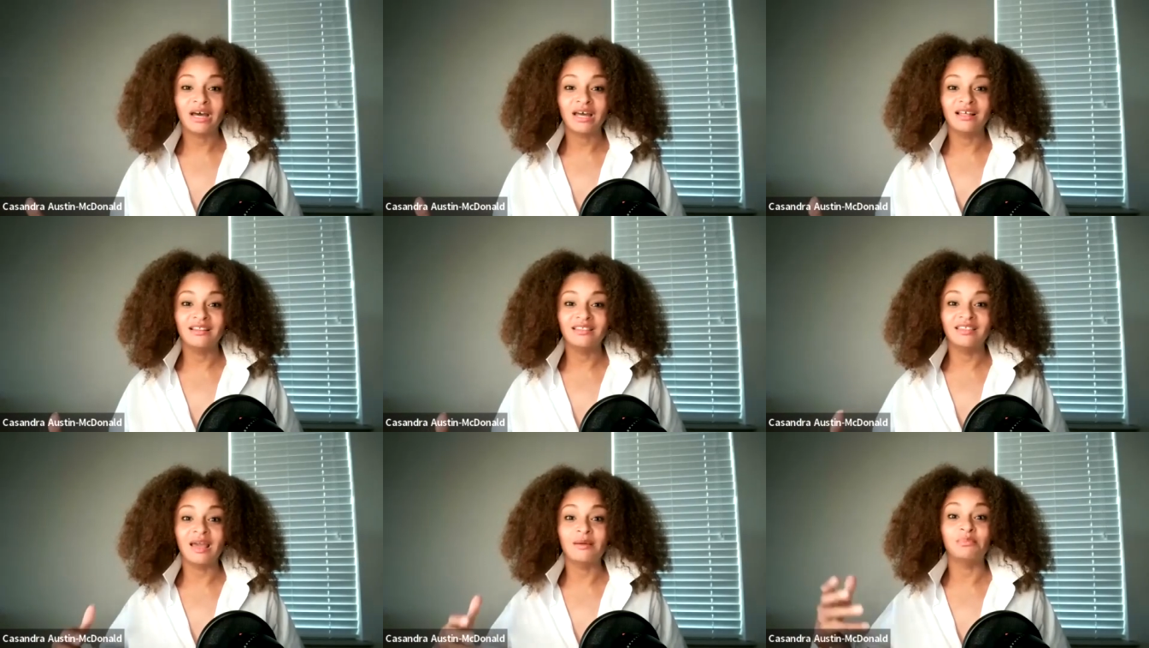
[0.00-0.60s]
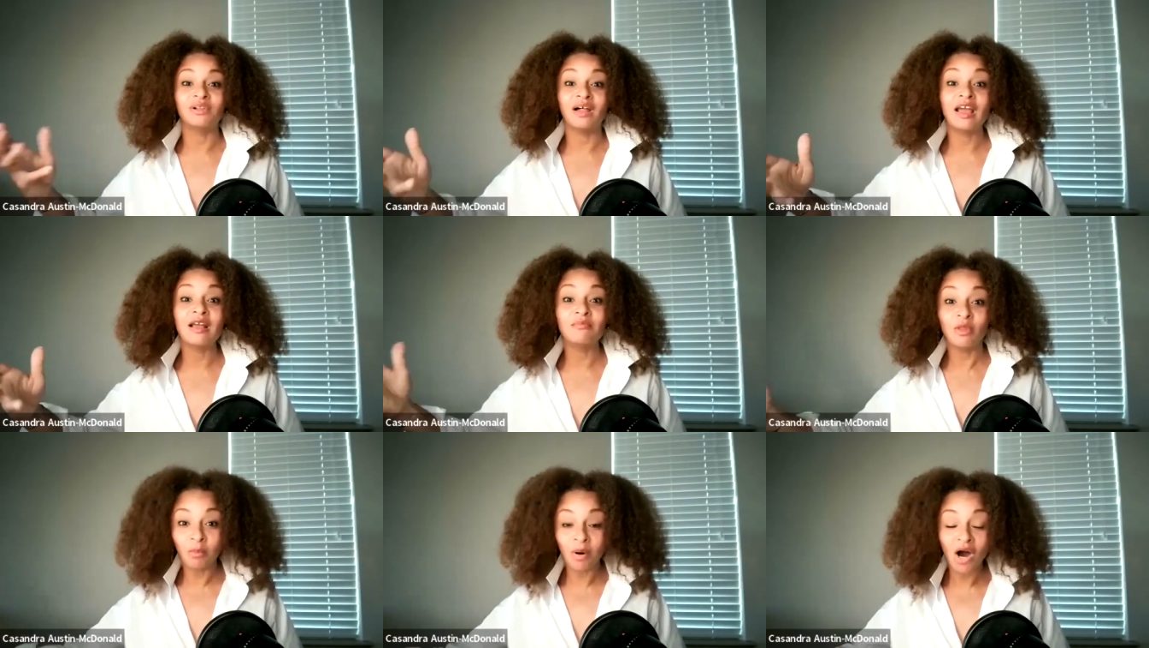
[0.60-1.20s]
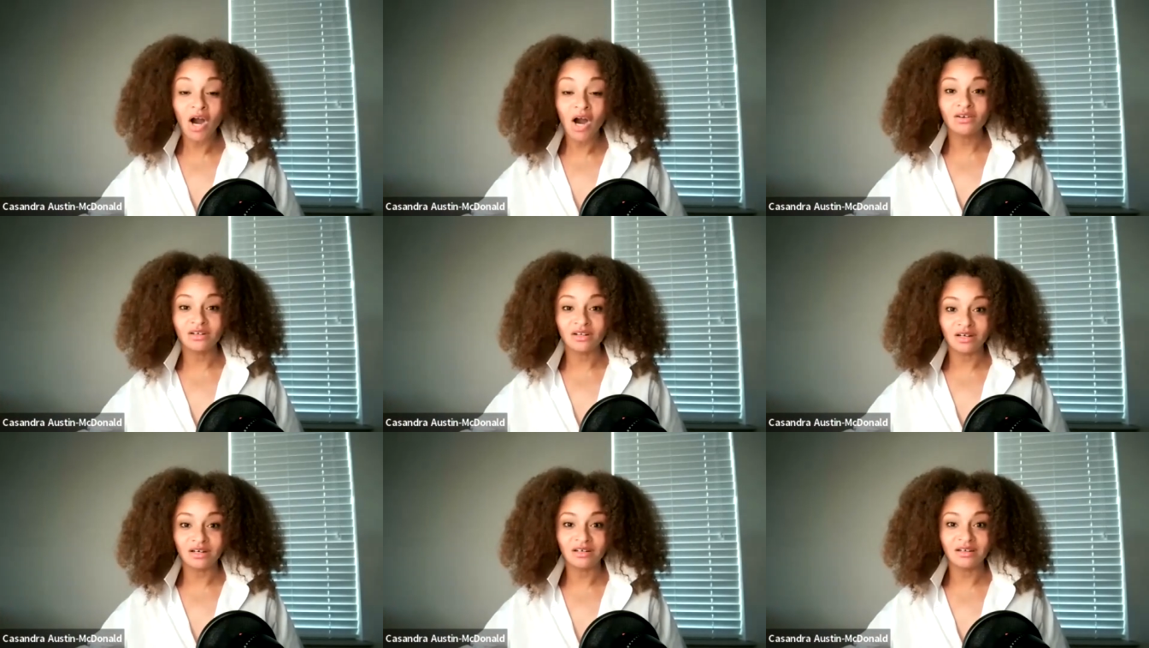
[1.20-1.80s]
But they blame the
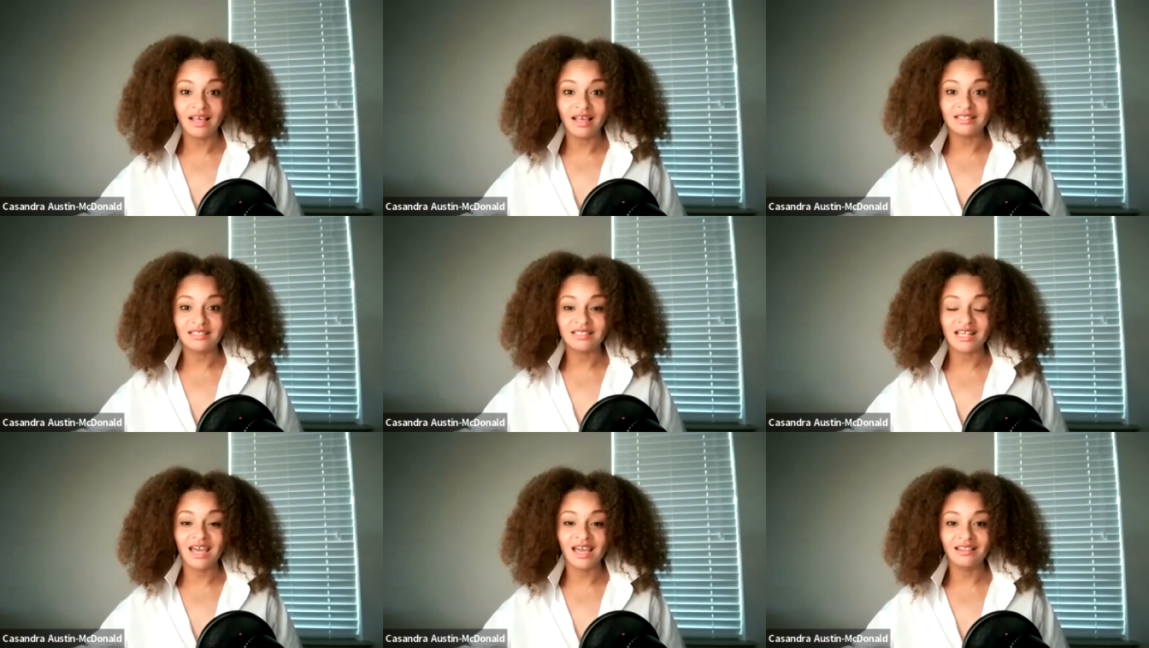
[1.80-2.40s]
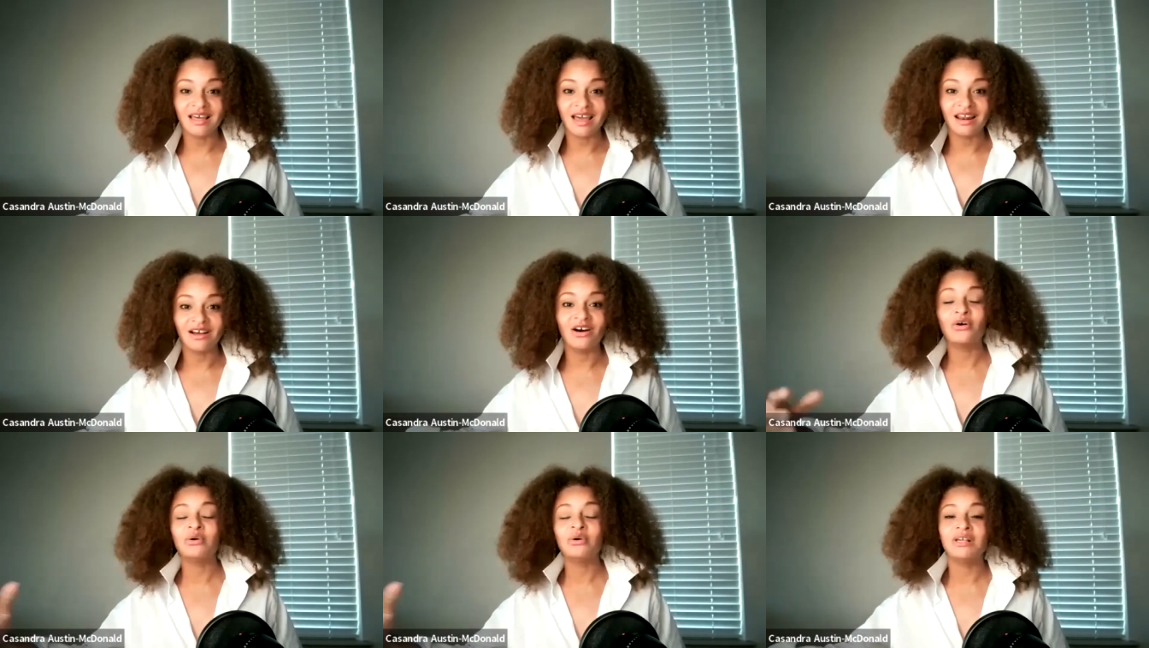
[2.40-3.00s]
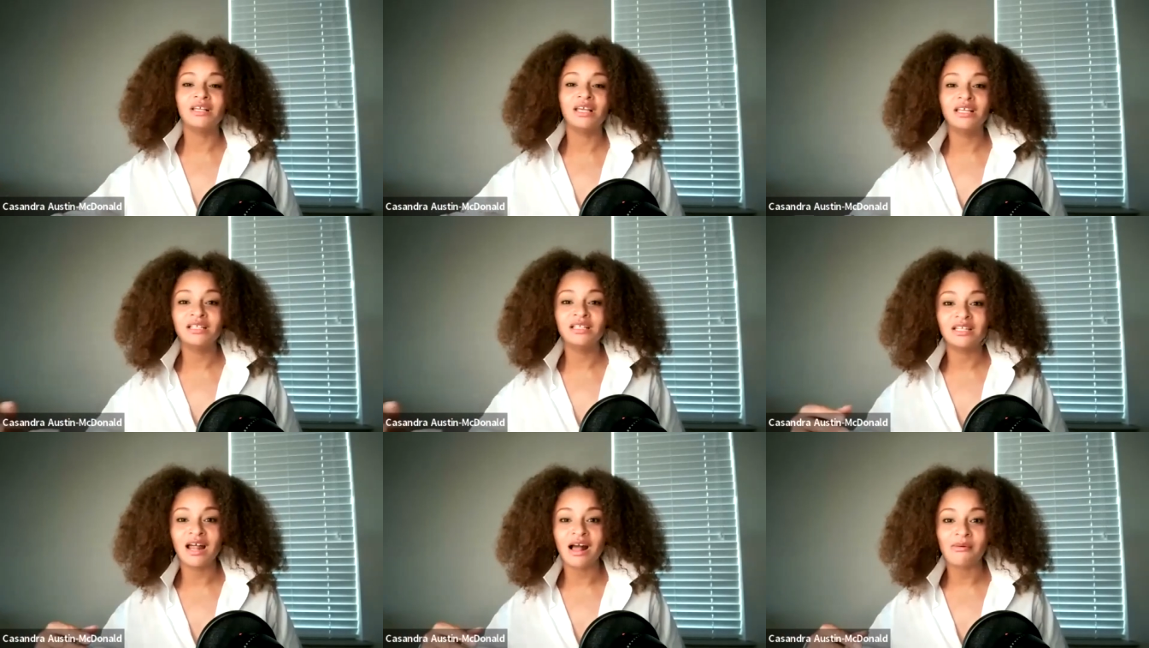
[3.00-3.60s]
partner and say that, oh,
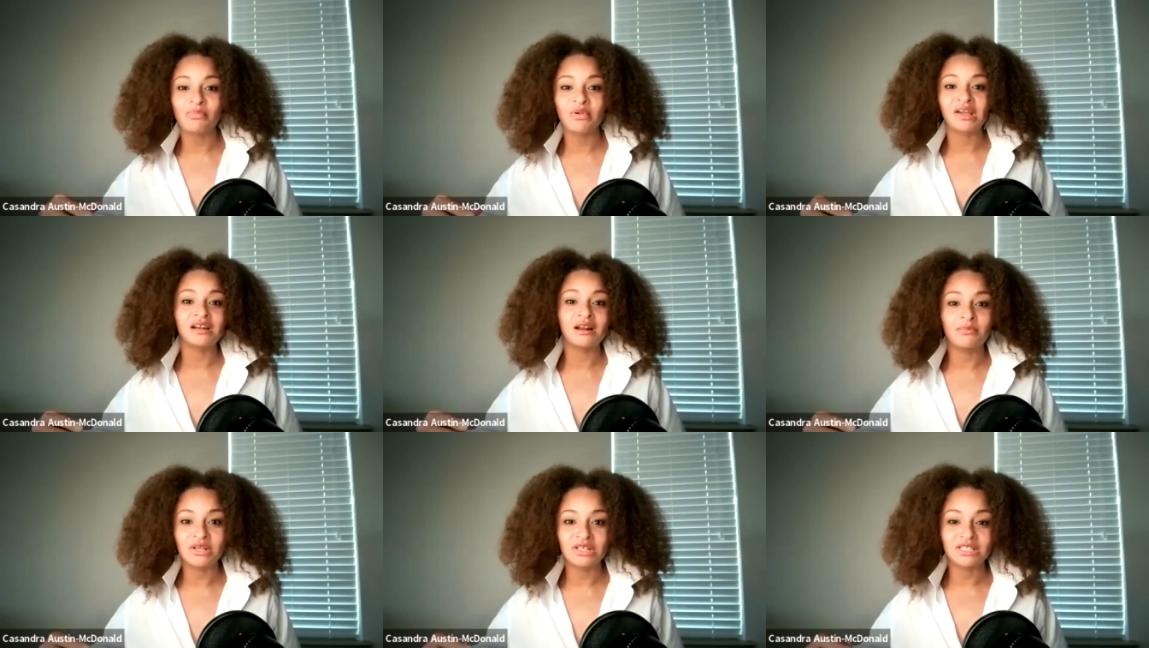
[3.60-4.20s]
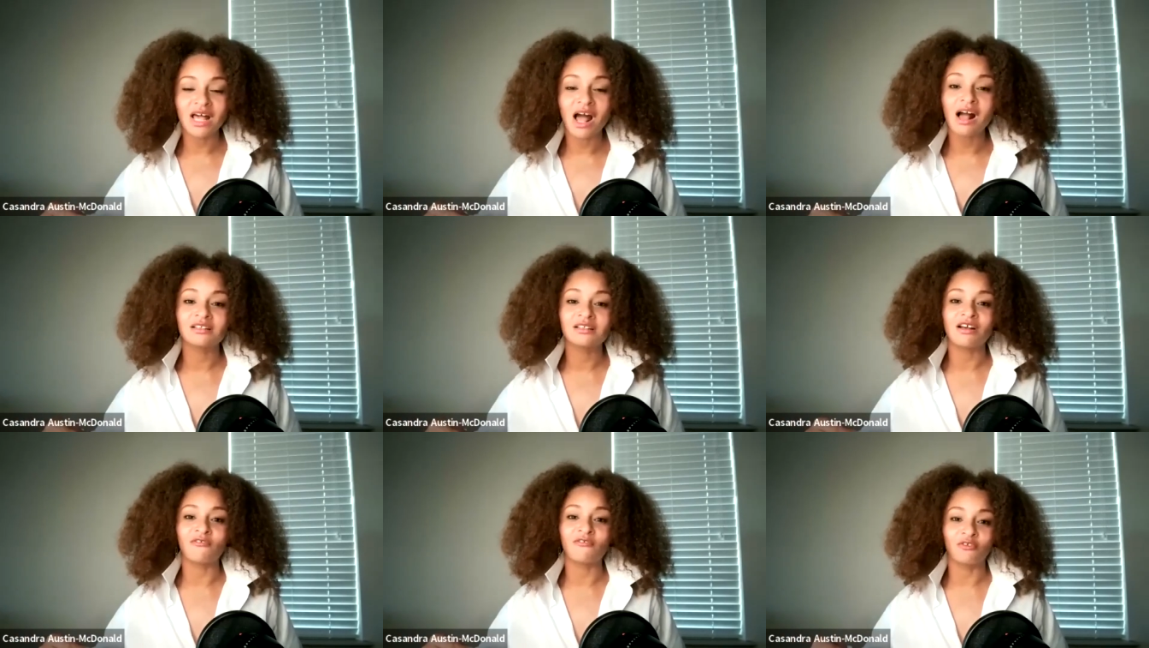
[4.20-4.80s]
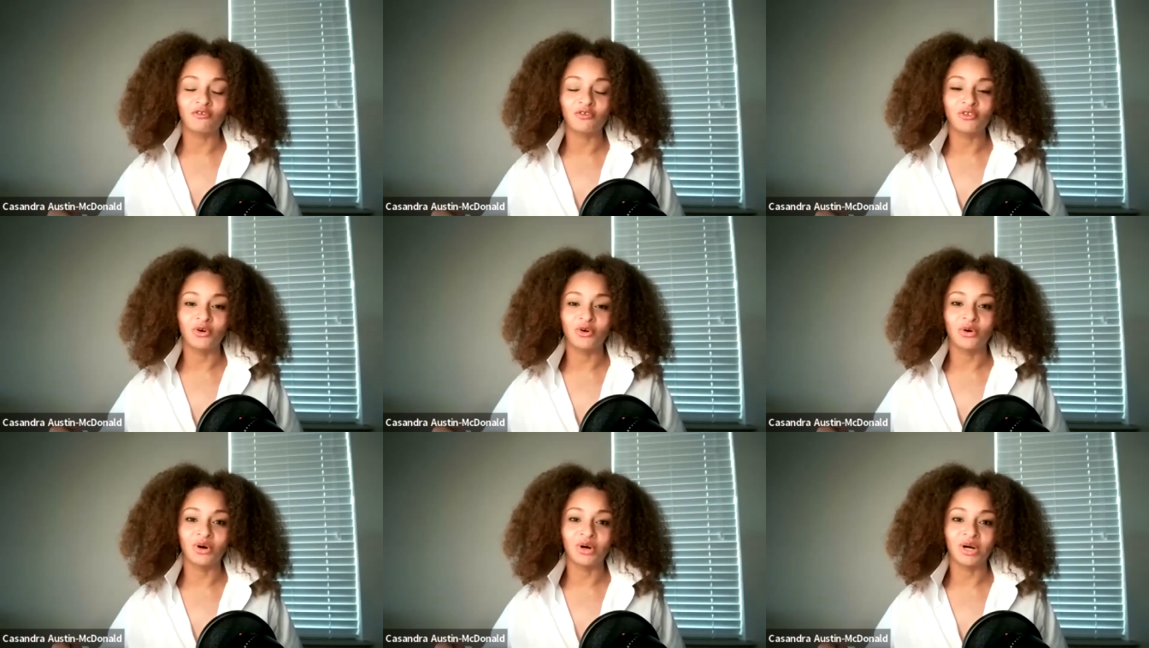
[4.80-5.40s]
he, he's not picking up his socks off the
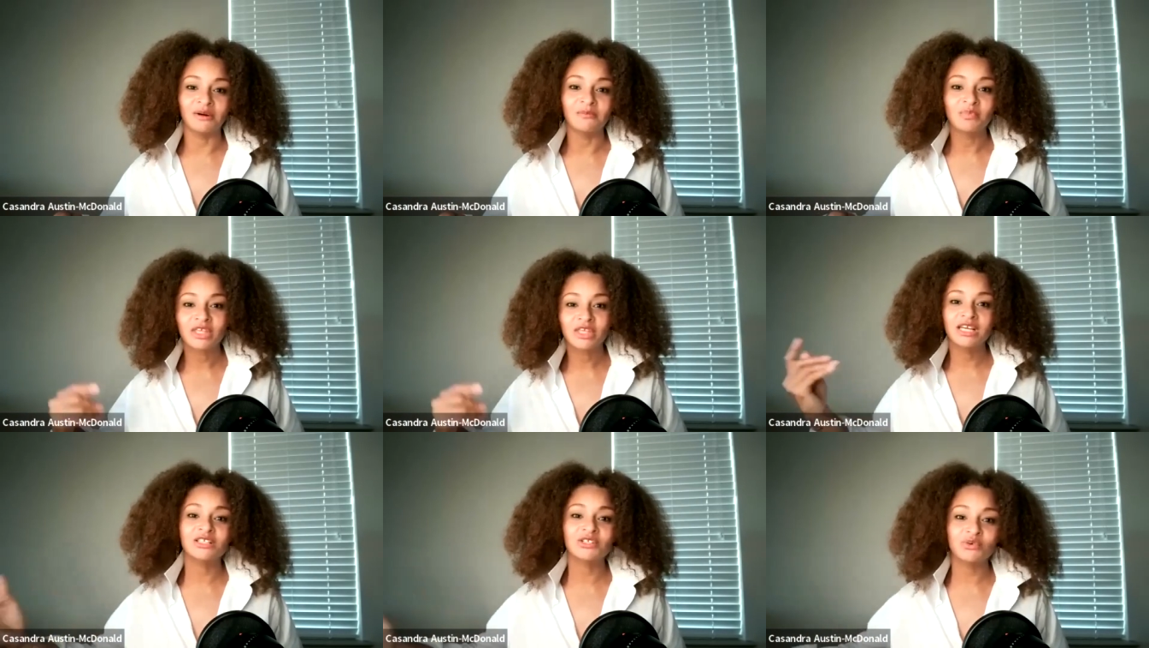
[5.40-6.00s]
floor.